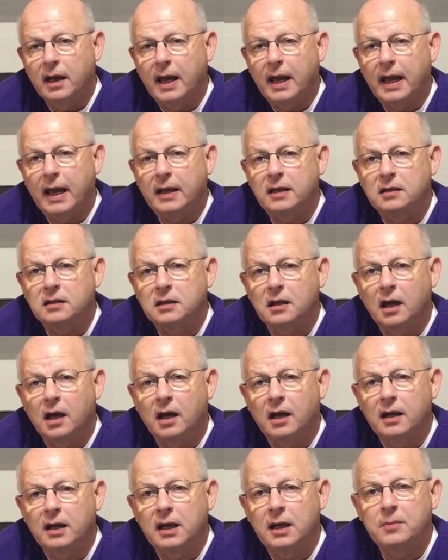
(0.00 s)
at
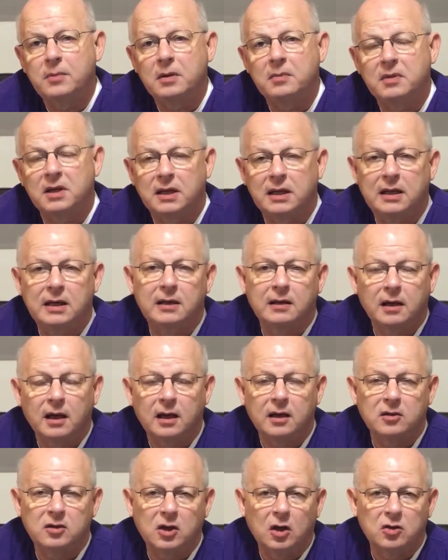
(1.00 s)
MME
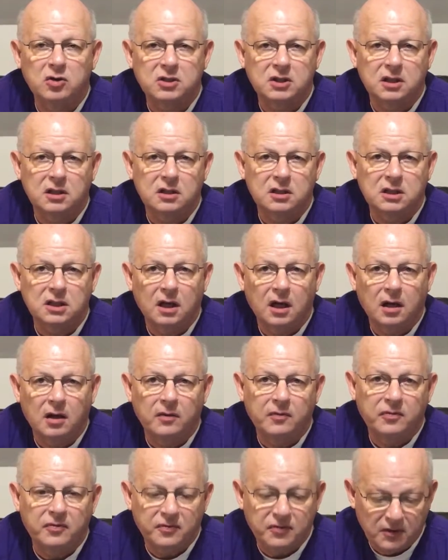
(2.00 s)
dosings
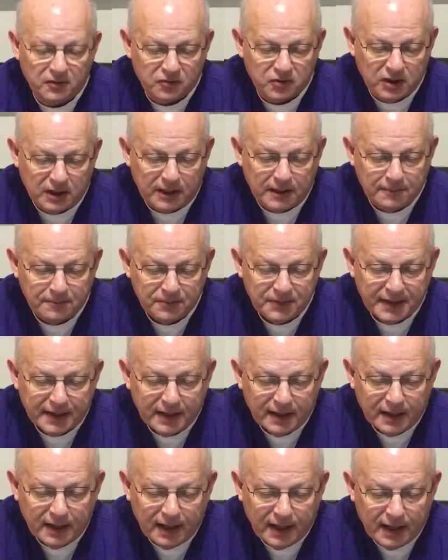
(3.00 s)
of 50.
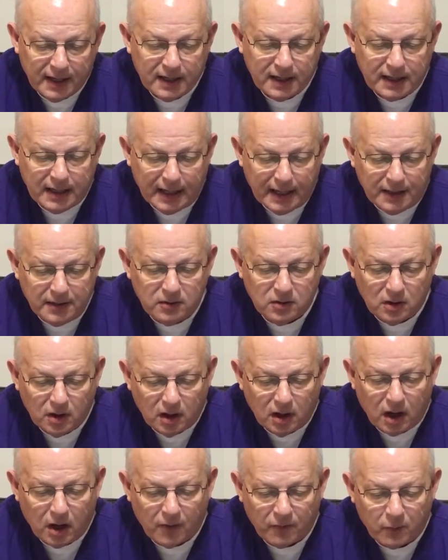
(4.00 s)
And again,
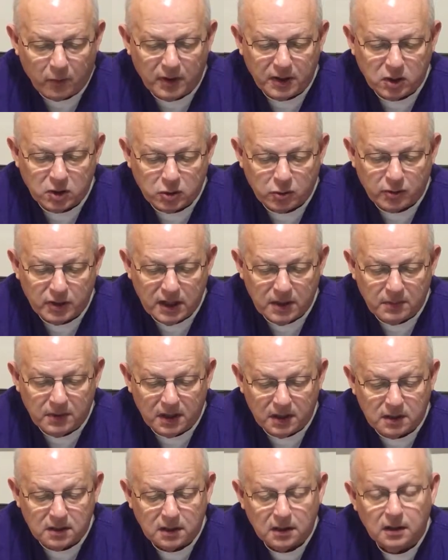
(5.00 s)
offering
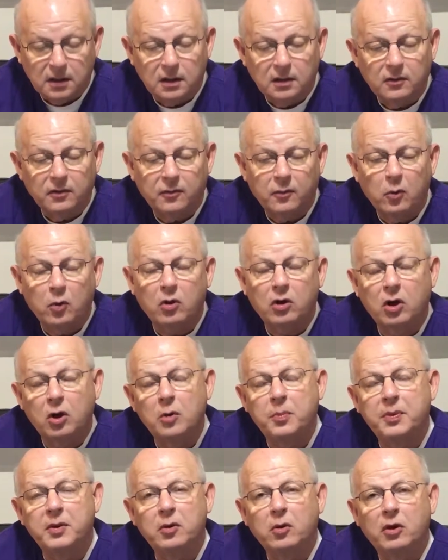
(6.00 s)
treatment for
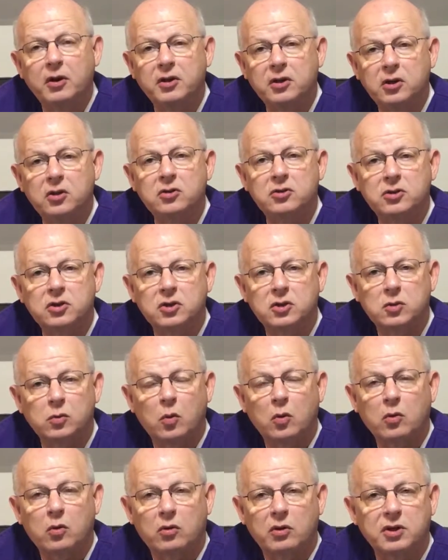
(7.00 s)
opioid use
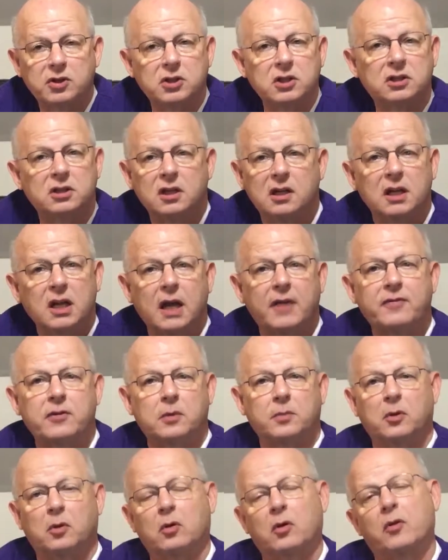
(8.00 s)
disorder. It's just
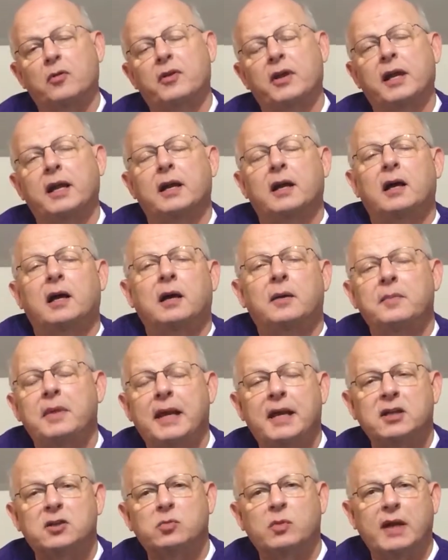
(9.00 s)
inevitable that
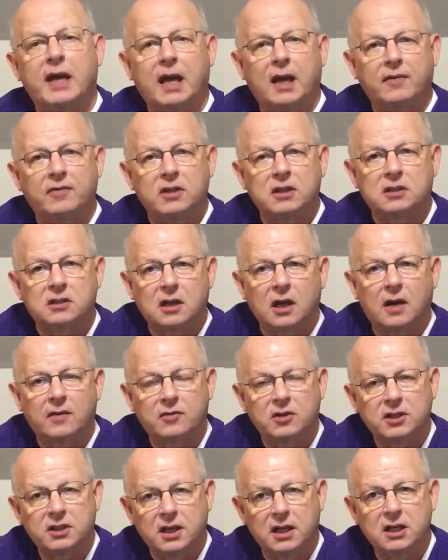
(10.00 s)
as we have these
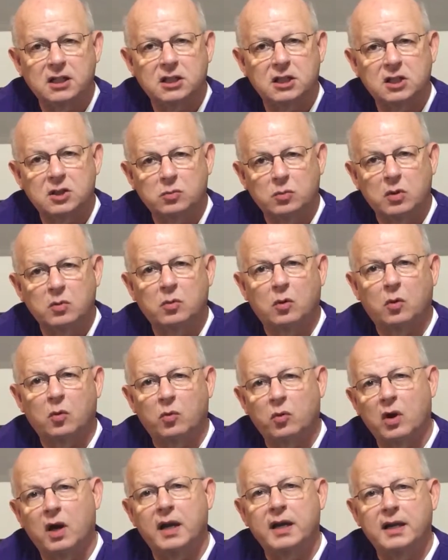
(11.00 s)
conversations, we
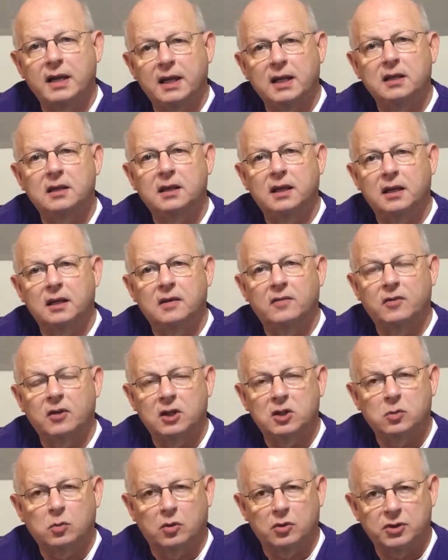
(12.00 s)
will run into
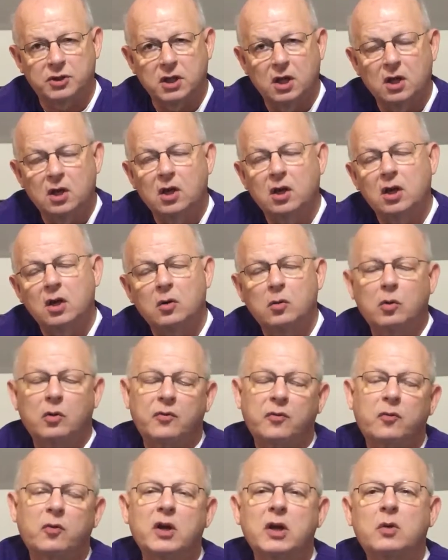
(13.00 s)
individuals who
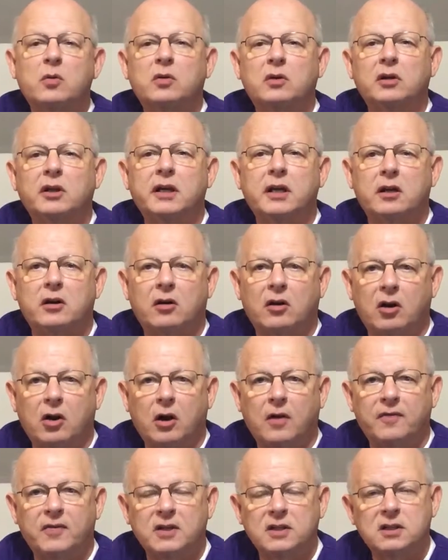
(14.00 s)
are frequently in our
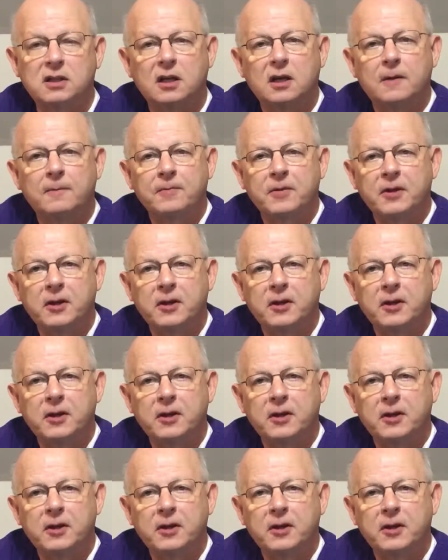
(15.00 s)
office